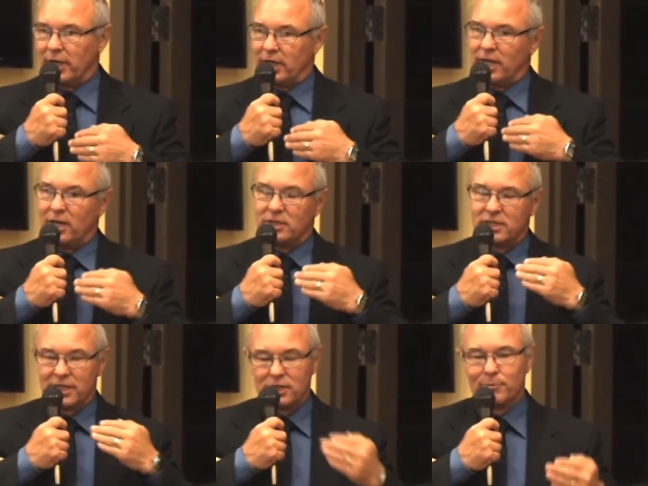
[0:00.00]
in a
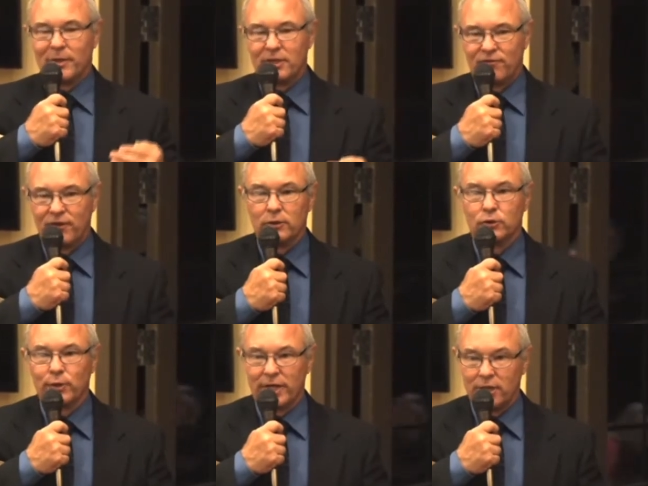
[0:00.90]
6-month field
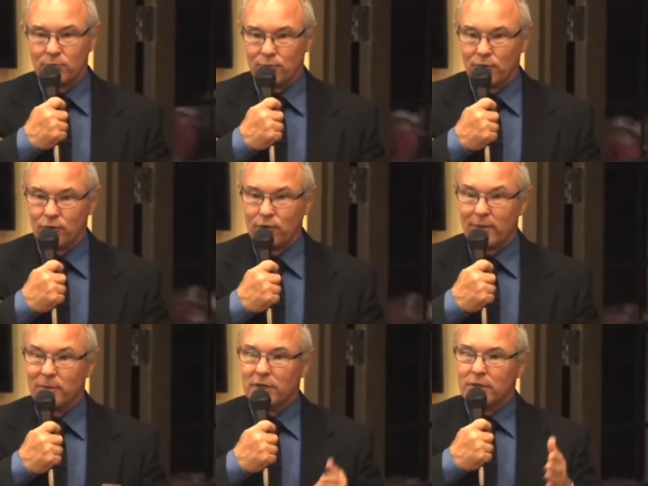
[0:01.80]
training program.